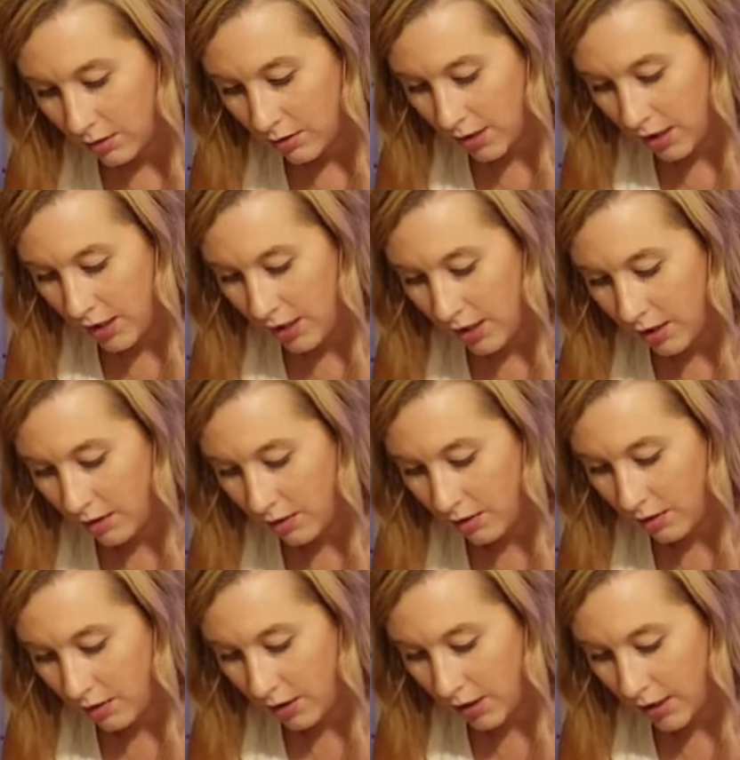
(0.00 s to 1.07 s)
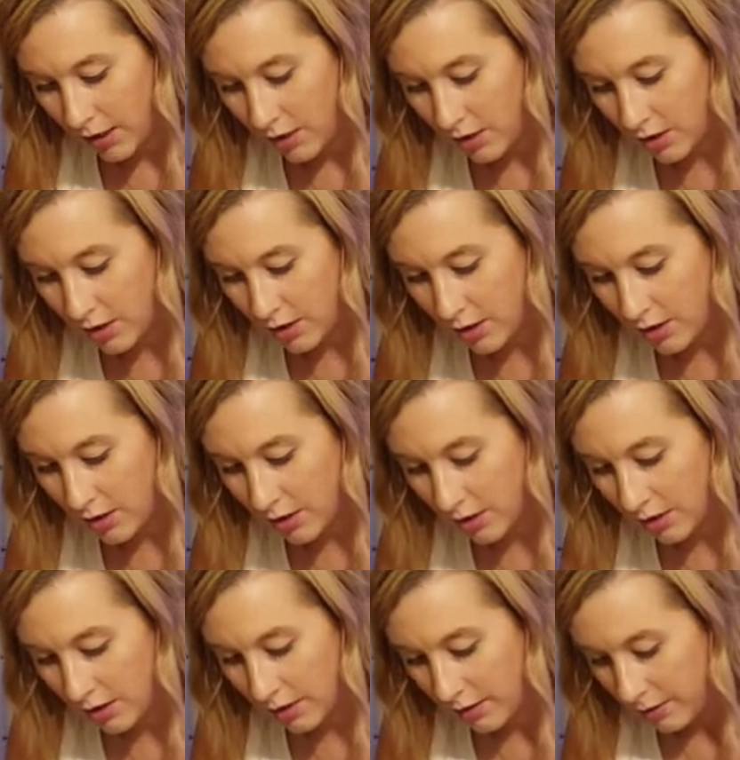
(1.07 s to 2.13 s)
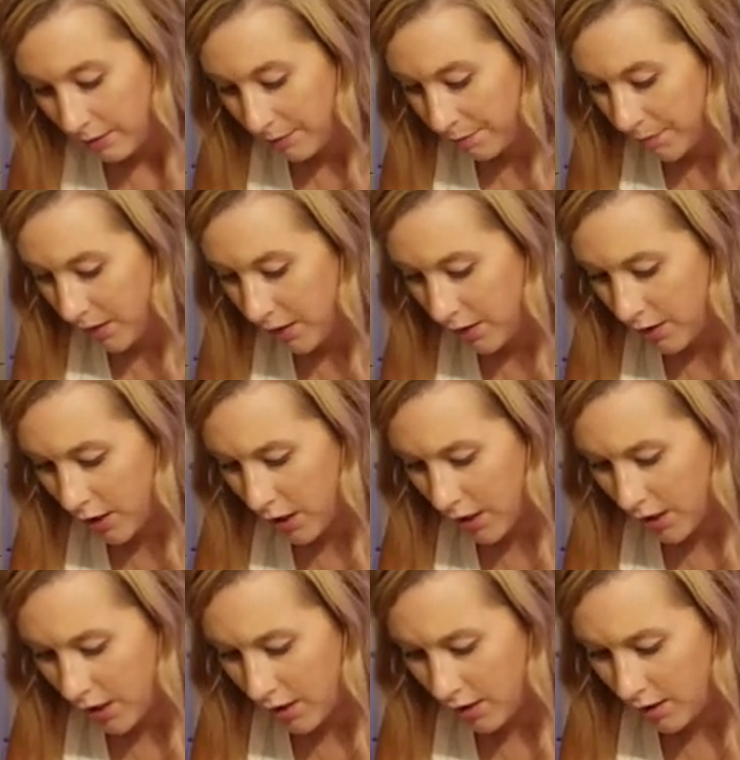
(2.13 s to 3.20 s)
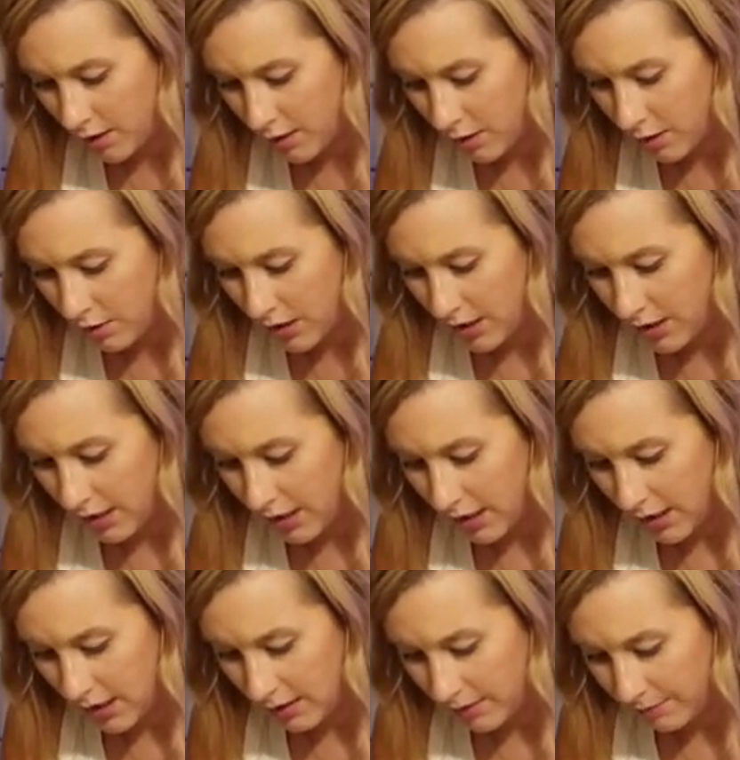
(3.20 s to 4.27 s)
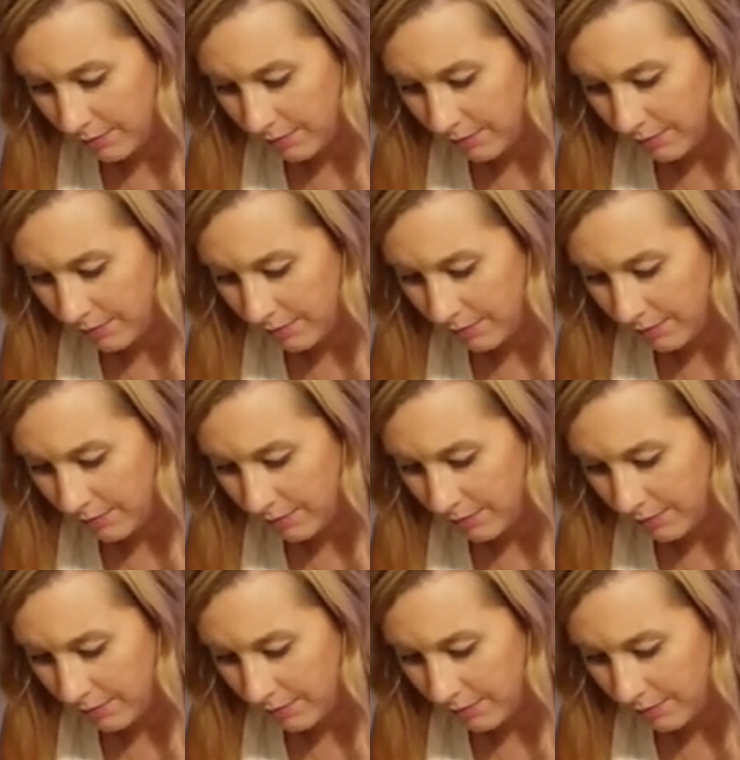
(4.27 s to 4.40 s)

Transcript: Thank you. I just started this new design.